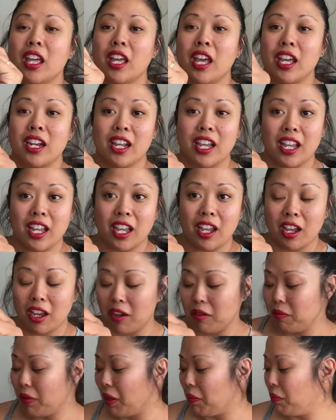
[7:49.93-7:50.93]
And I
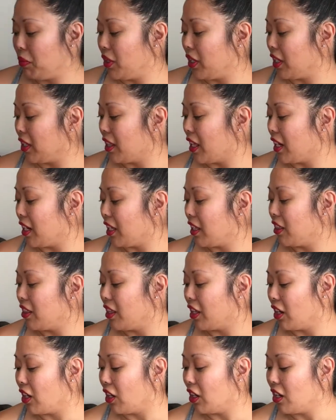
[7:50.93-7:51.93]
am. I'm putting that in
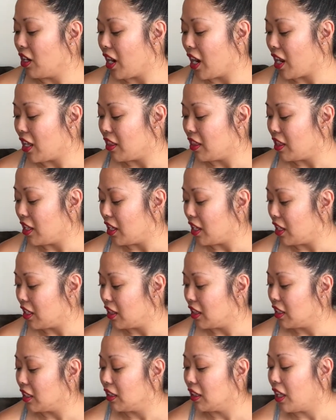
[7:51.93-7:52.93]
there. And then
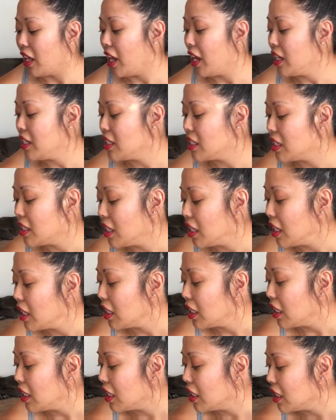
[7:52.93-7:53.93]
the last thing
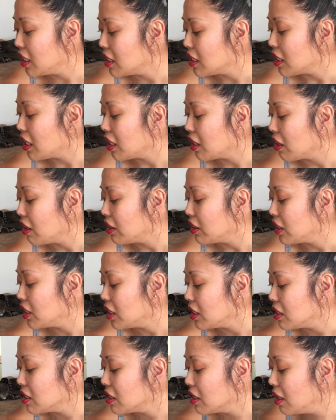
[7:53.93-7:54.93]
is I got
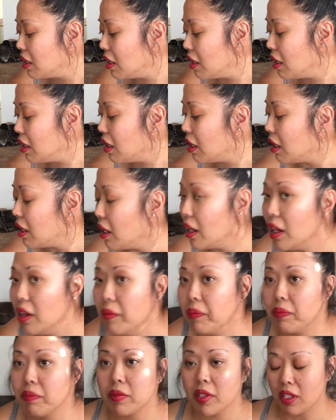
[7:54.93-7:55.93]
these
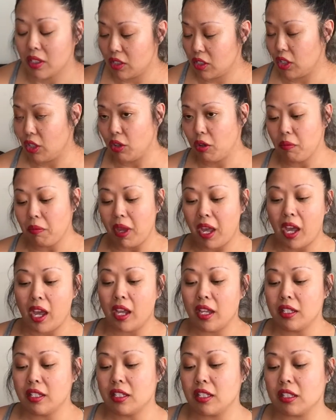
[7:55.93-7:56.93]
um, two
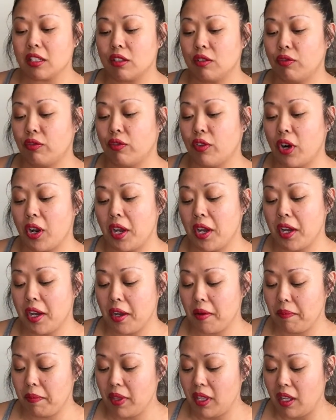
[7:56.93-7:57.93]
masks
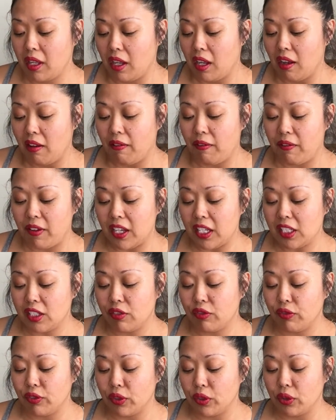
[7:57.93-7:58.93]
from Face
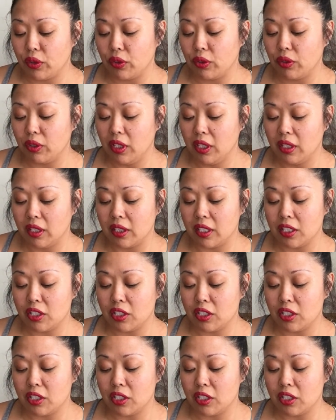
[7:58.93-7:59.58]
Food, the